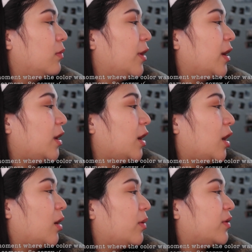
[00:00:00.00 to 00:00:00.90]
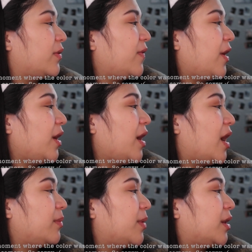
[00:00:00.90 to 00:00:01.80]
right here, which is Fairy
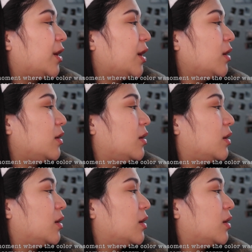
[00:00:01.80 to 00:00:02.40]
Godmother.